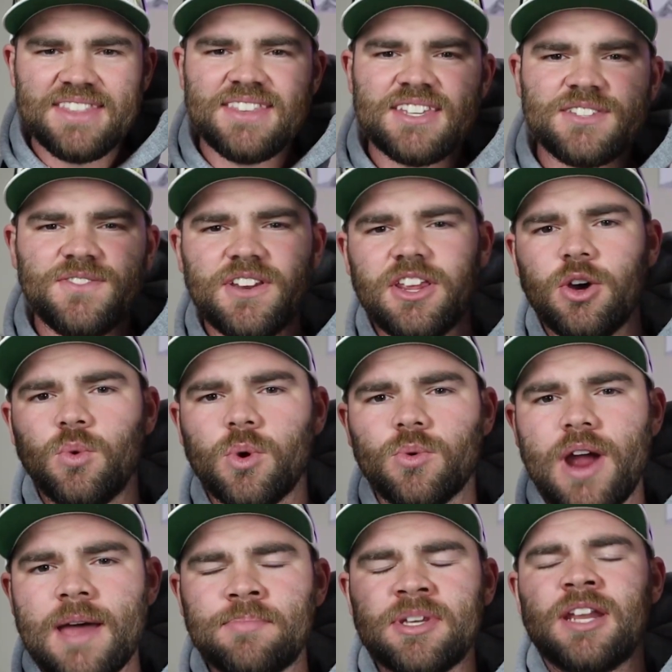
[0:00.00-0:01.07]
In this video, we're
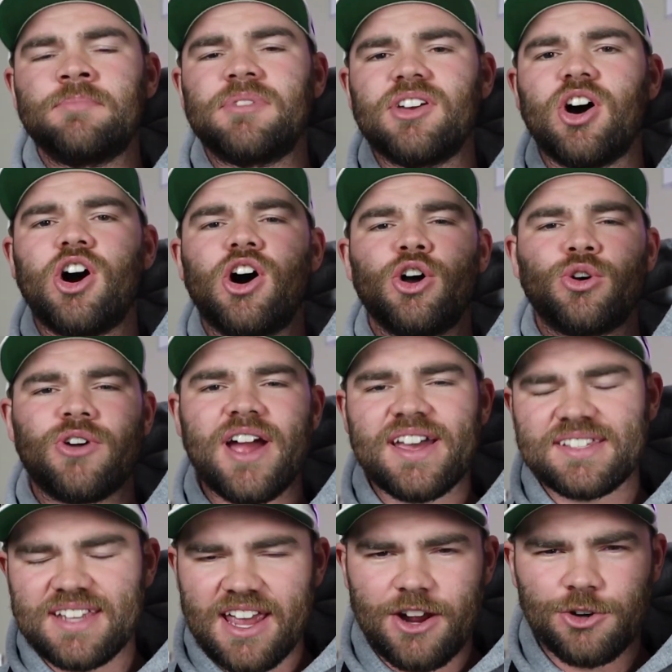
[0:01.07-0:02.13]
wrapping up the all
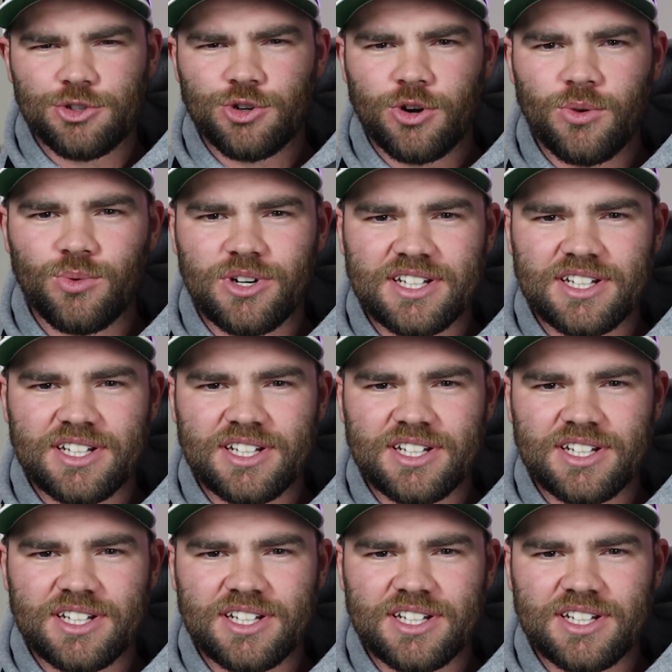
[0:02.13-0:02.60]
grass Air Jordan